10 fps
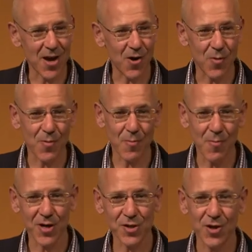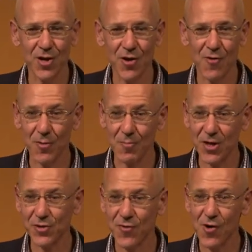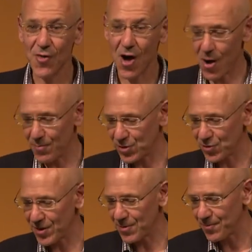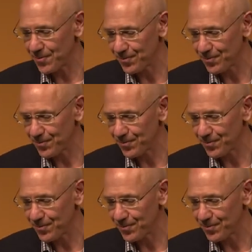help much earlier on, much further upstream?